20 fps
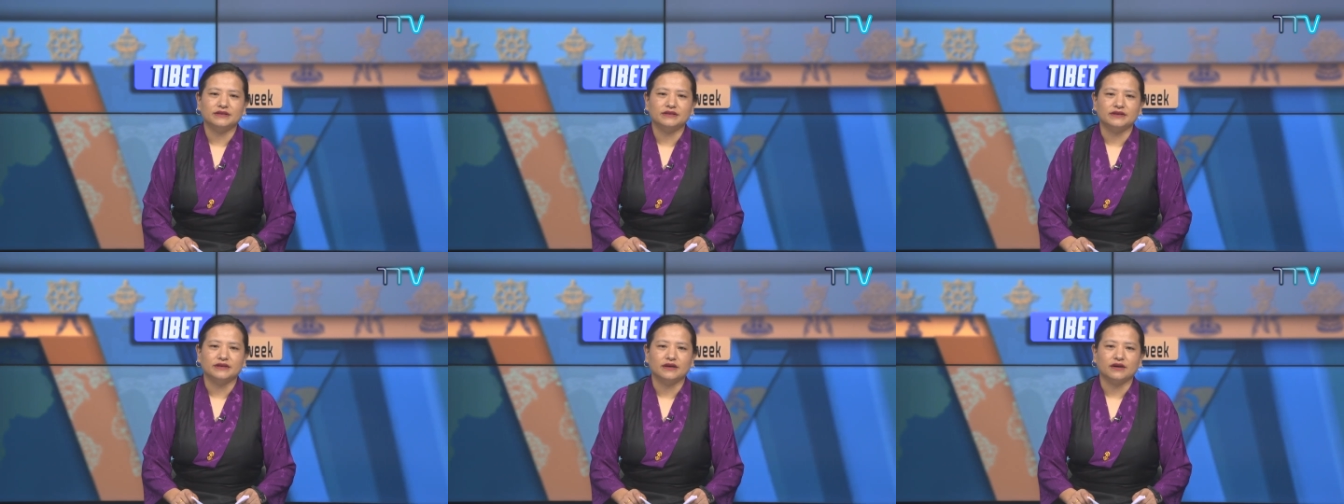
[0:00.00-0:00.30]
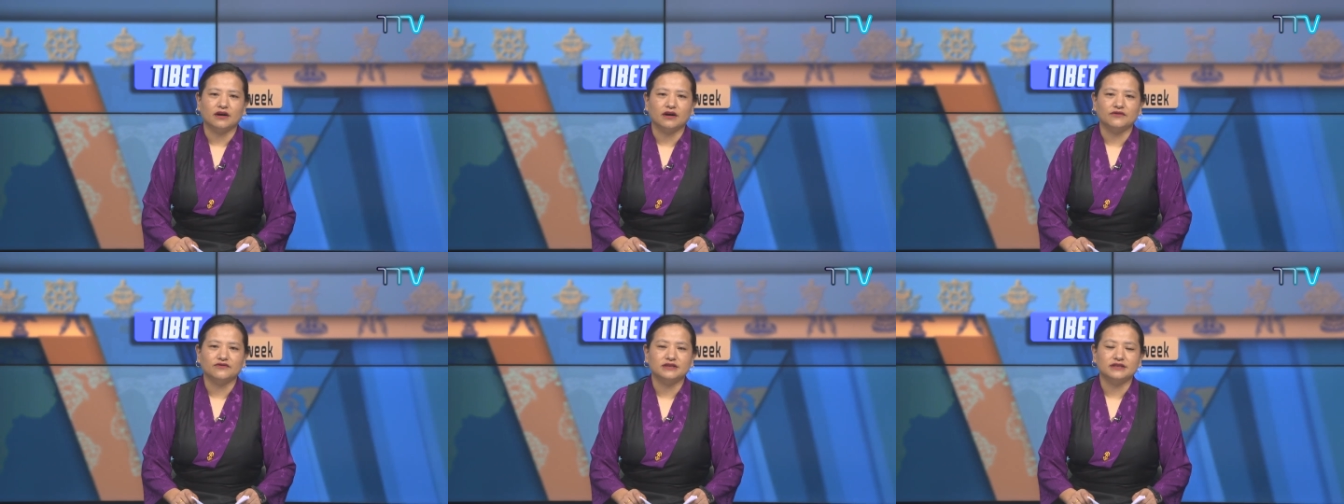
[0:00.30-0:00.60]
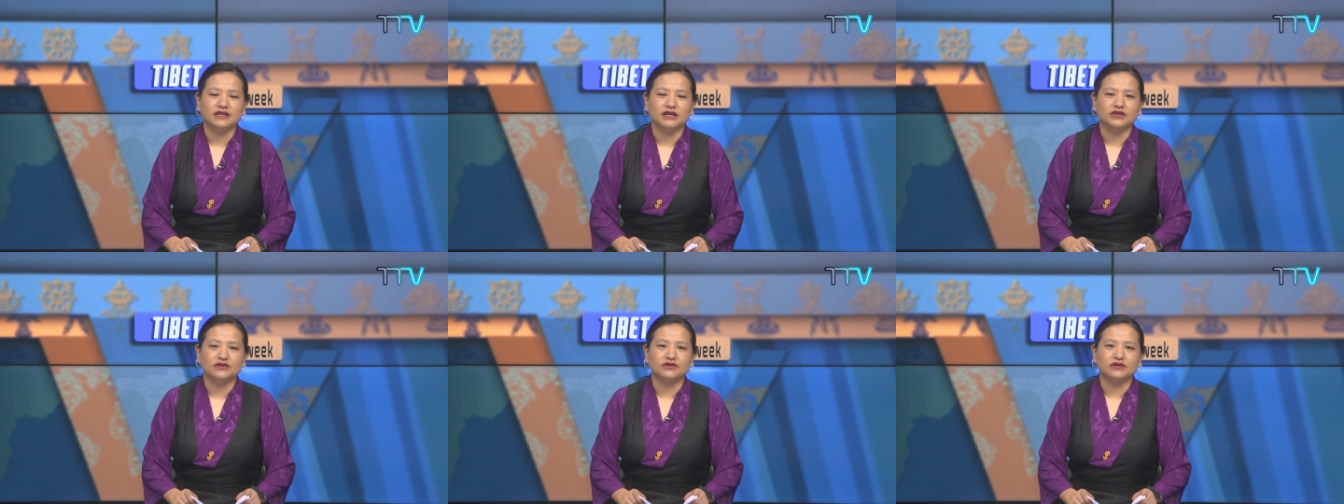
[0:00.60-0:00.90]
Tsering of the
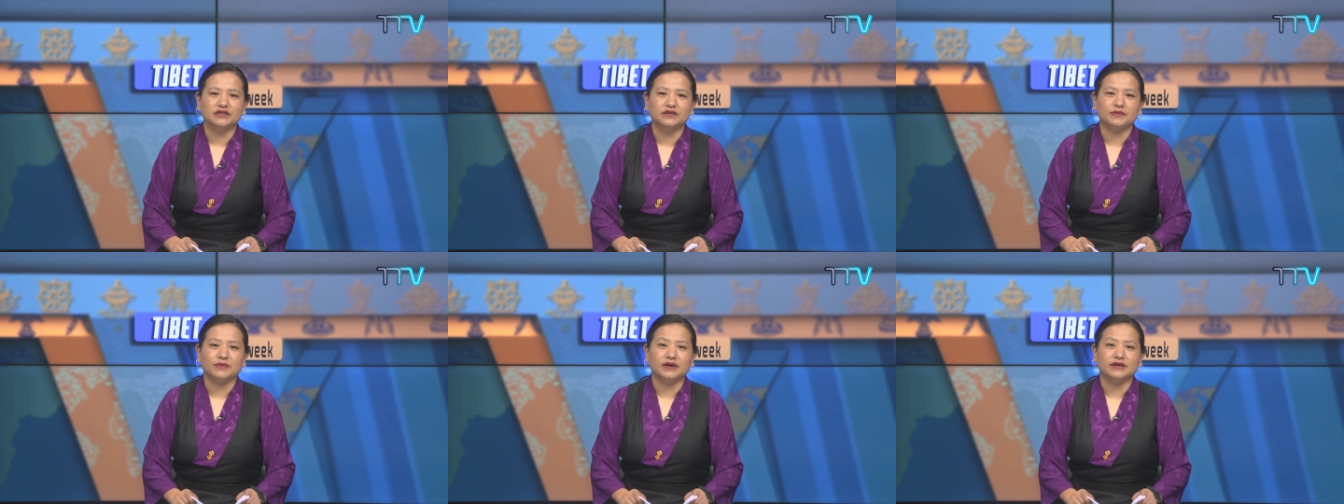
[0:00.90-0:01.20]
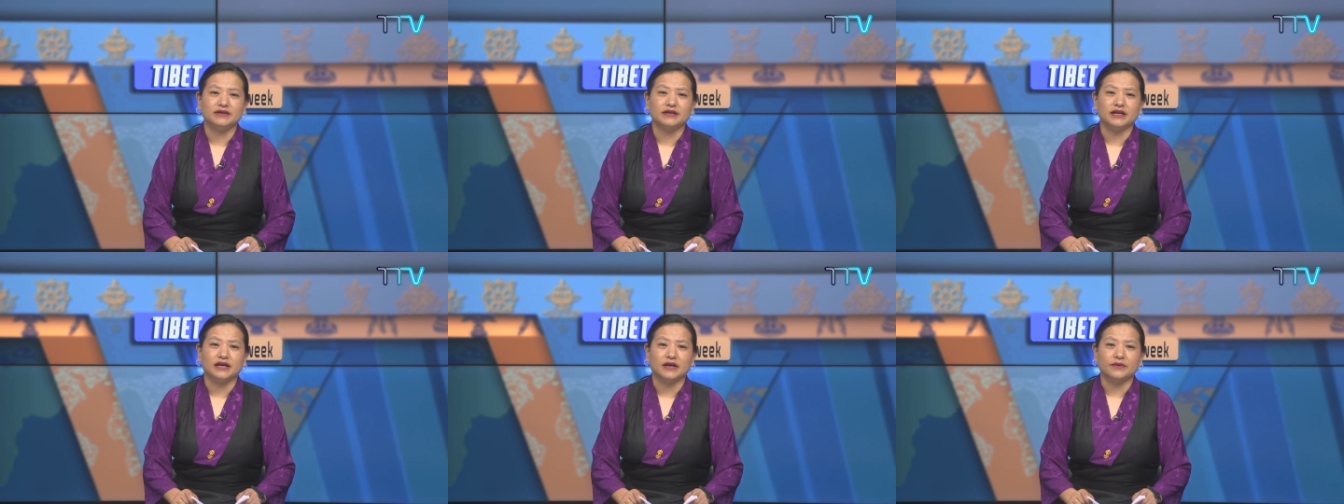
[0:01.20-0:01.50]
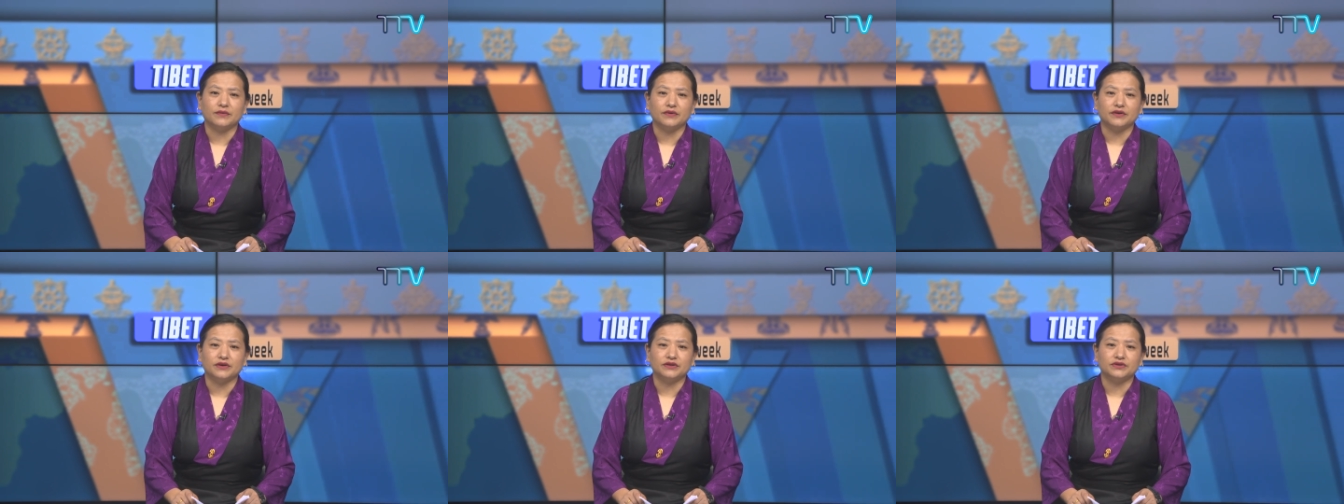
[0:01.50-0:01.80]
Central Tibetan
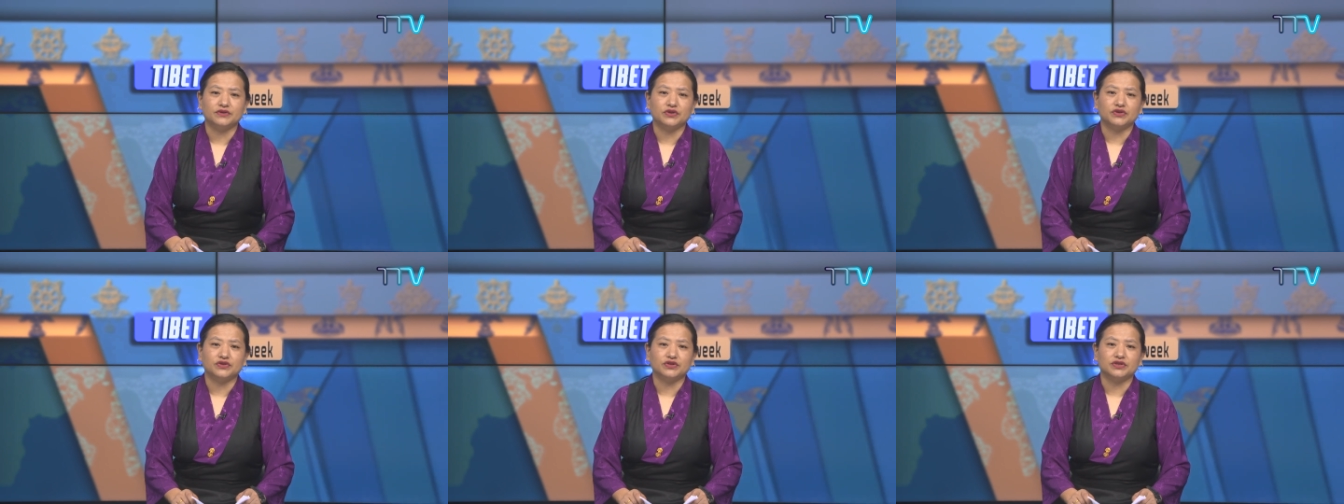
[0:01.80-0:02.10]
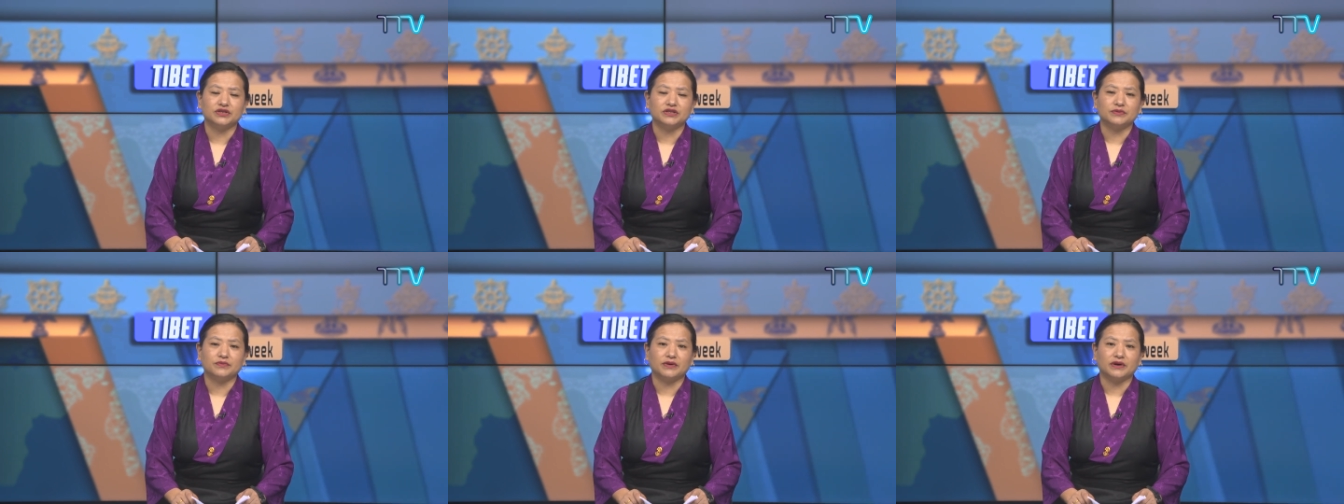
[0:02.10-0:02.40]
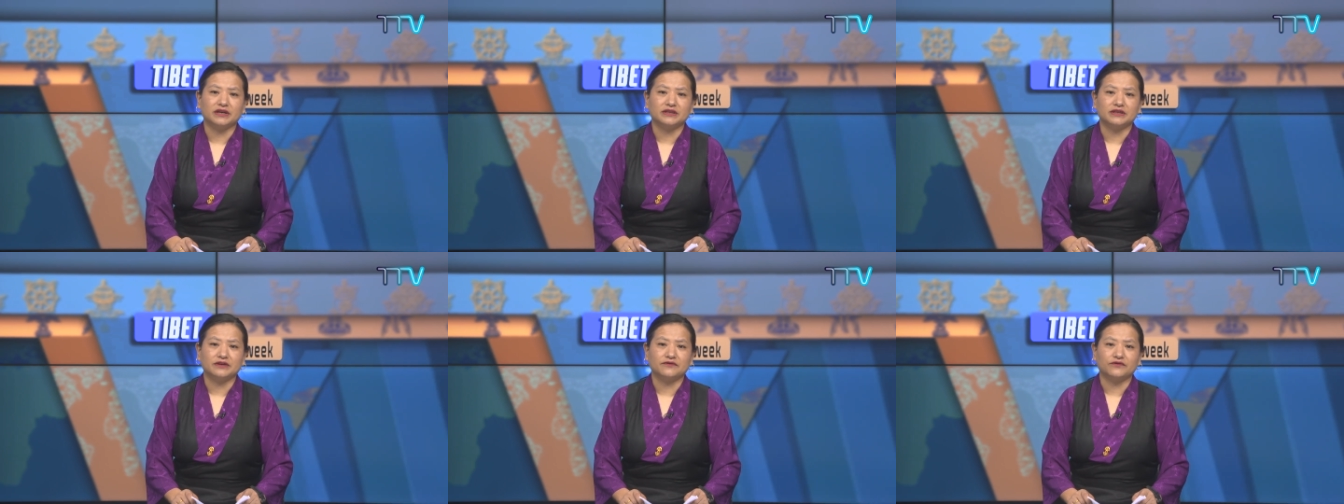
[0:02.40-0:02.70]
Administration
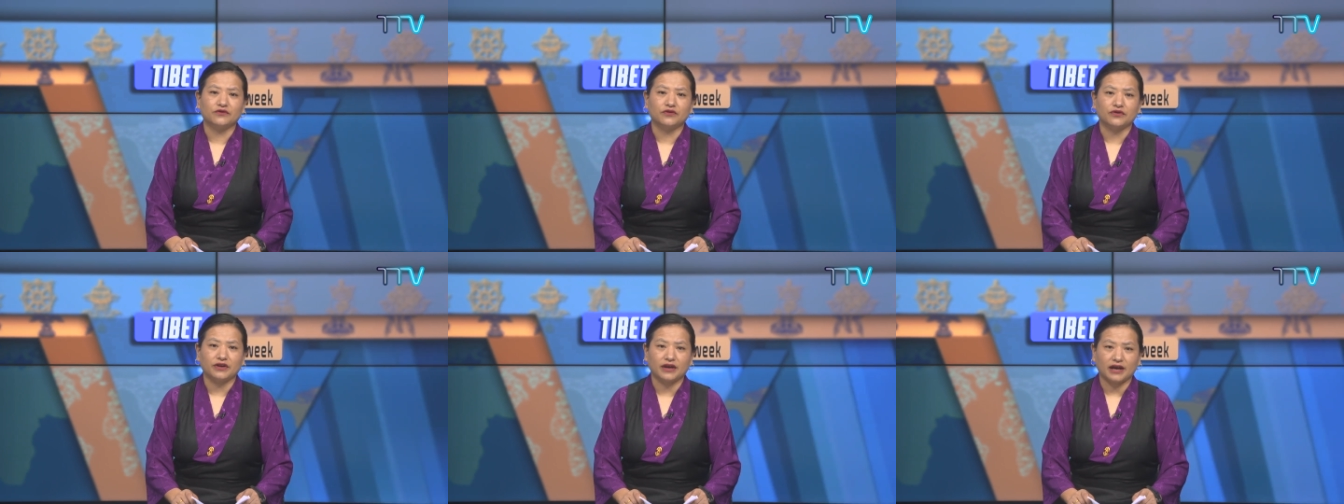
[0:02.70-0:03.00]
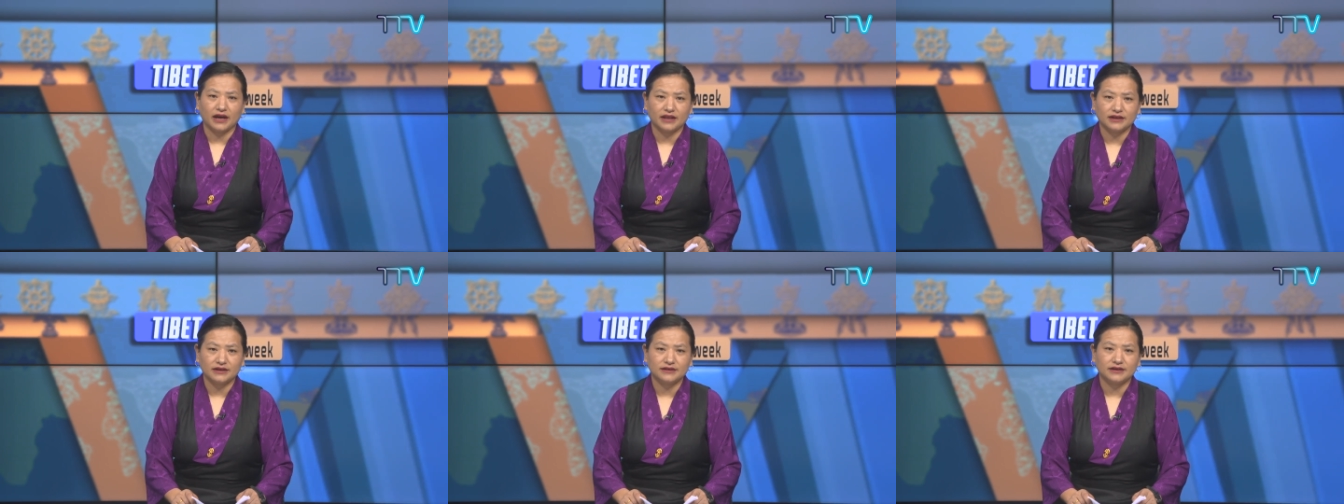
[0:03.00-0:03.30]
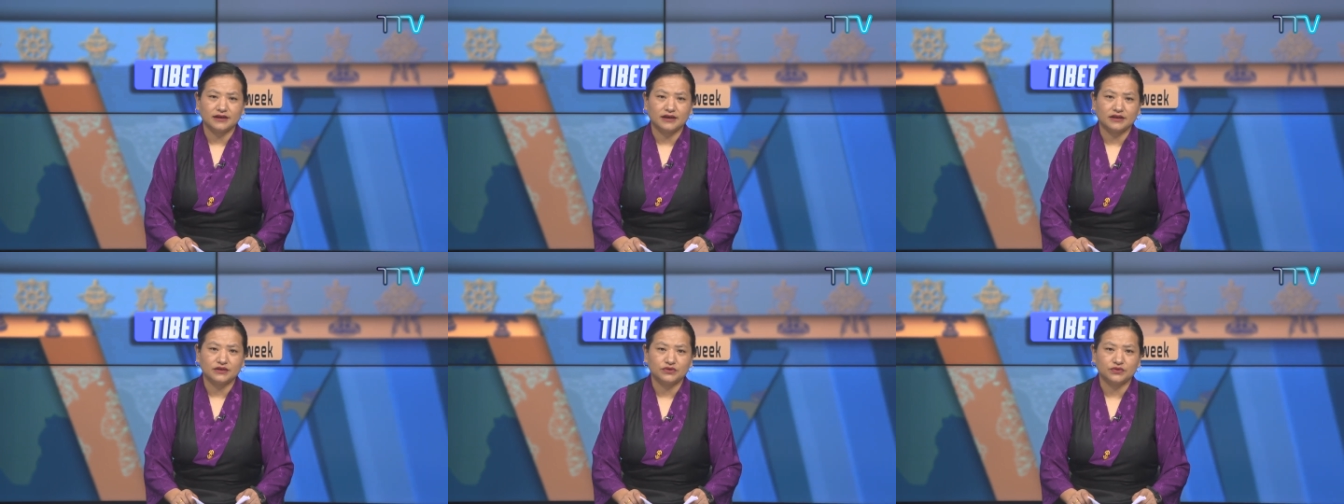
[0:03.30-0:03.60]
departed for
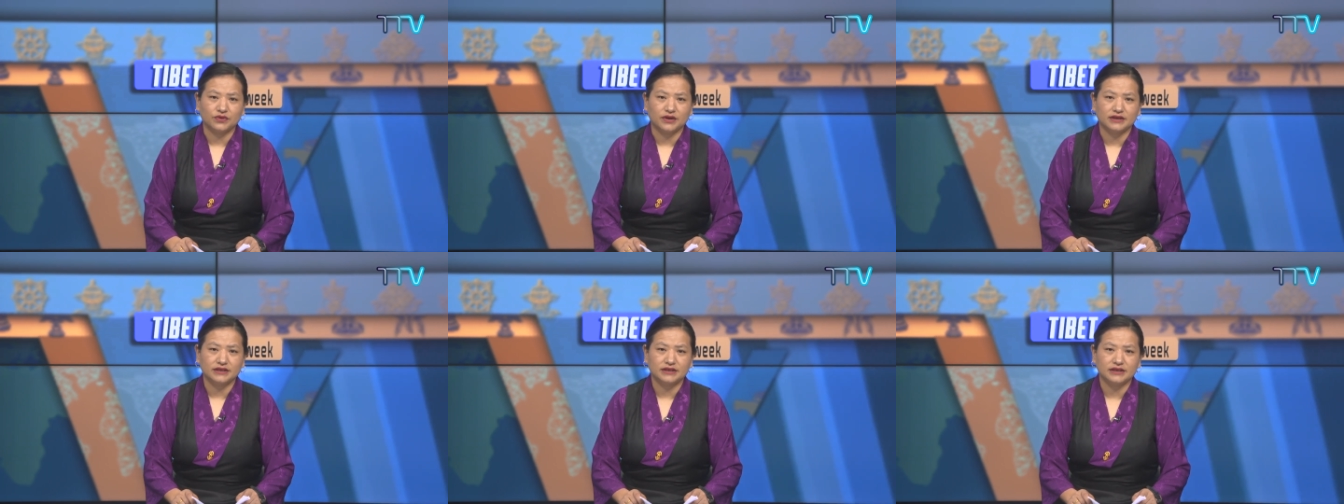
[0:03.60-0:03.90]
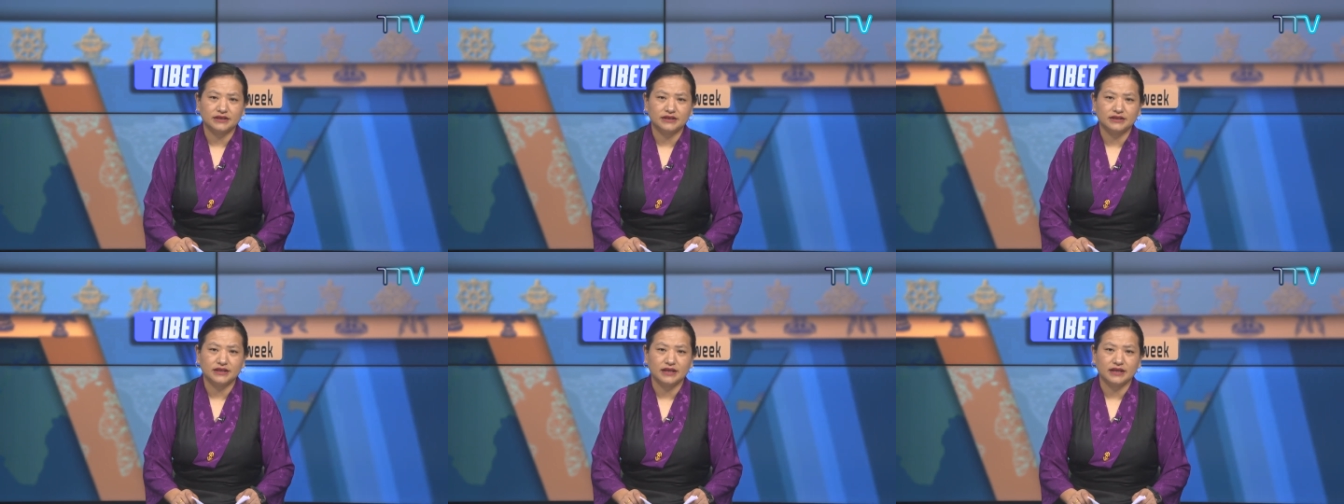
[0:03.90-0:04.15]
Canada to attend